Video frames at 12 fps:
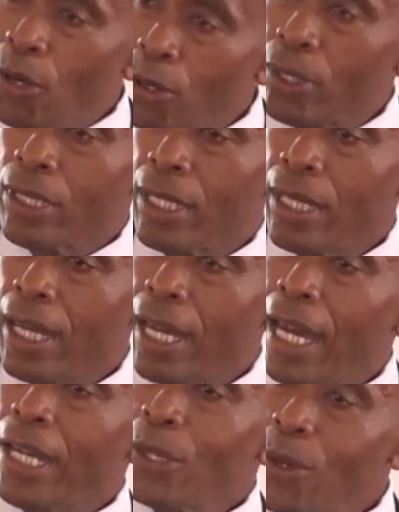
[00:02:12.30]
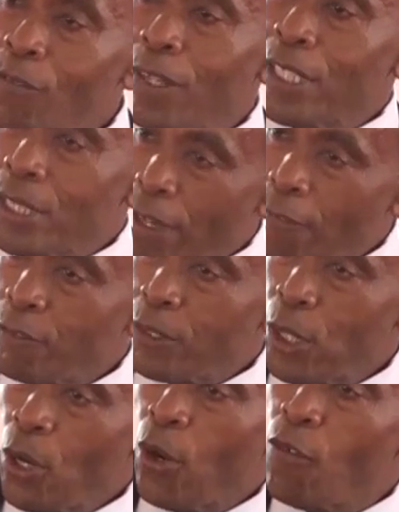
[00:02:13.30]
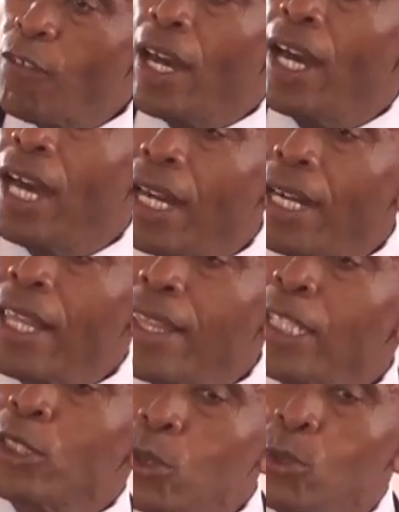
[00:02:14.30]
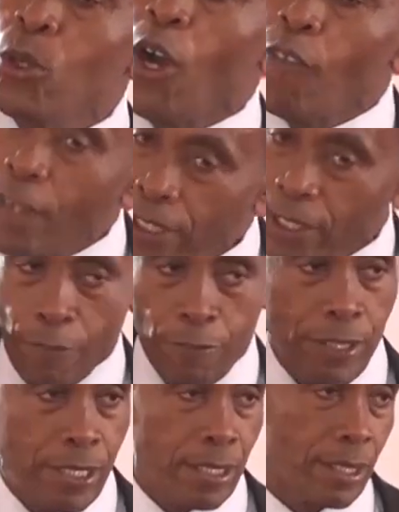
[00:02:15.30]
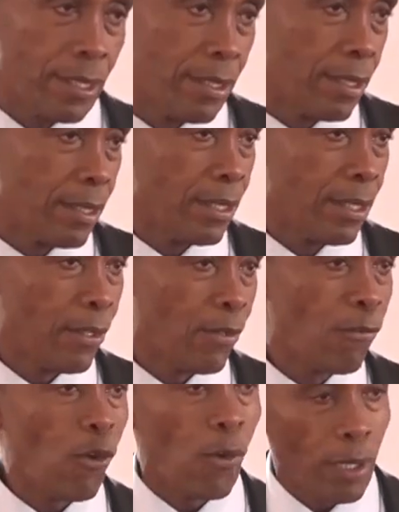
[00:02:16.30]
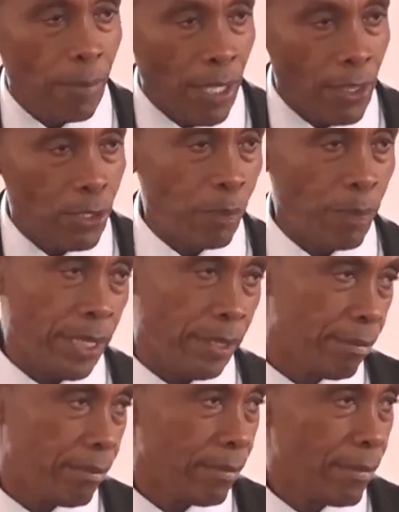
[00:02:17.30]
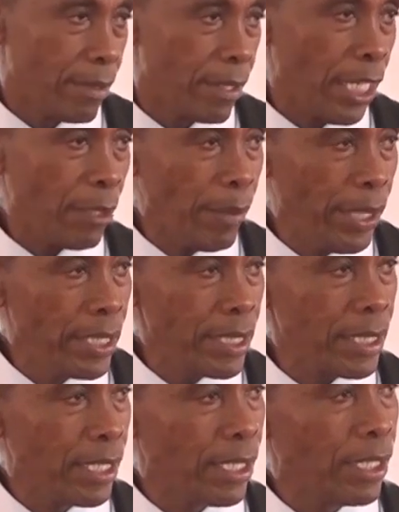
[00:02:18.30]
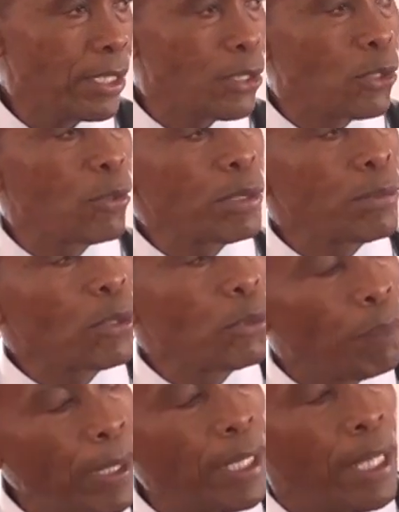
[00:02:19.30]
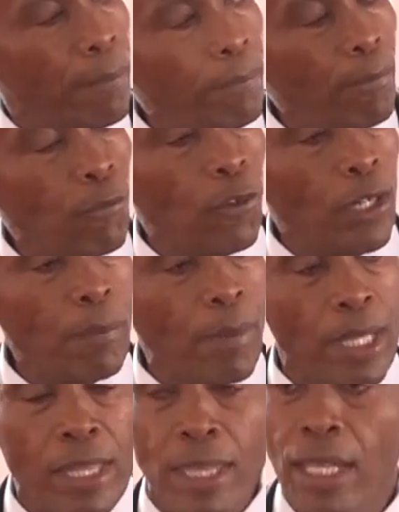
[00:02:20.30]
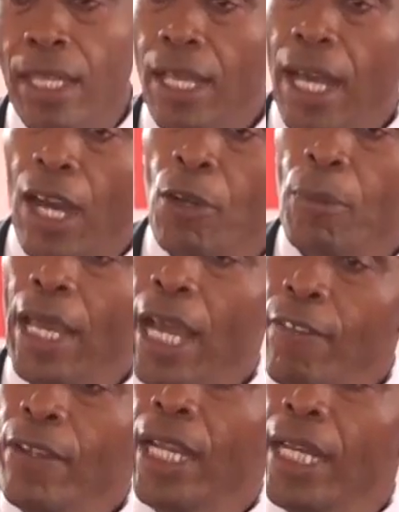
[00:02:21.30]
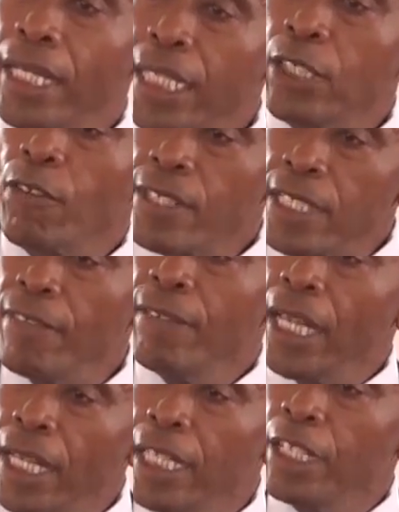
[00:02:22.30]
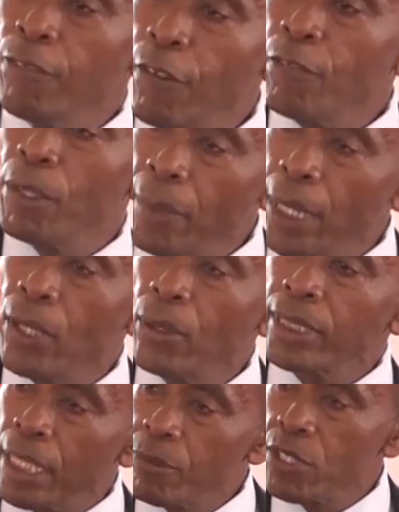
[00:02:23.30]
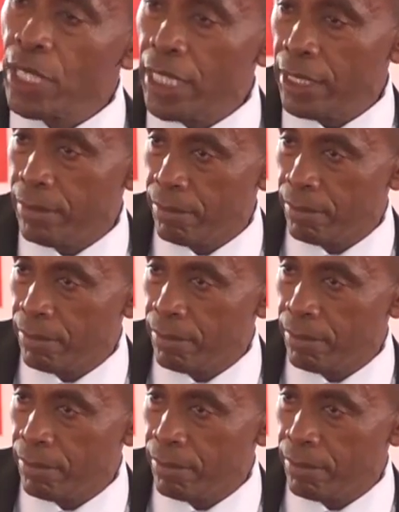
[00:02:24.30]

on an overdraft over another two overdrafts for 1 month to pay. That means to pay them for 1 month, I would be having a debt of 750 million times three.